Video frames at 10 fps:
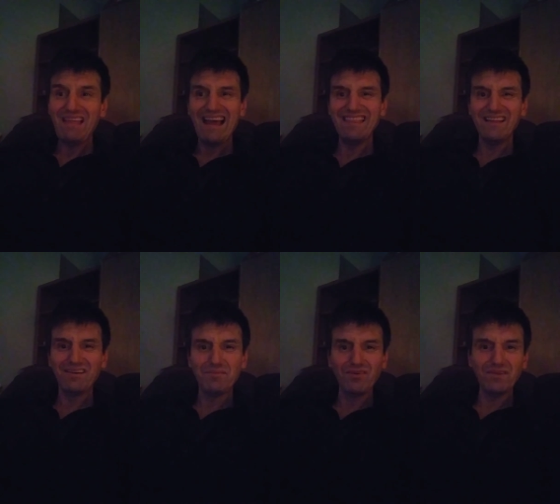I think
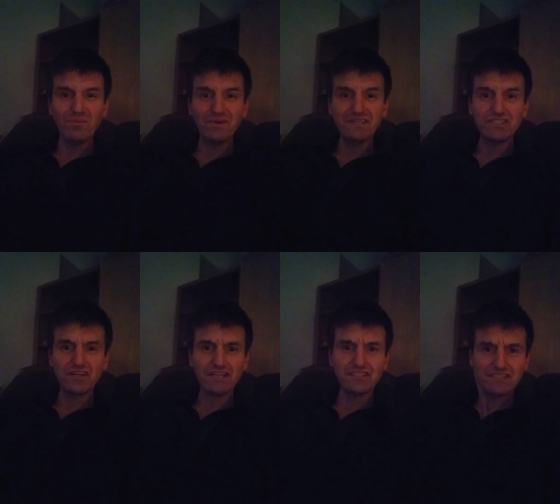they're mostly wood
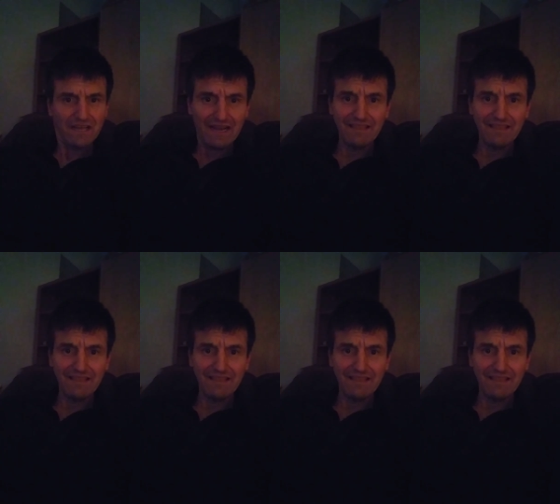construction or something.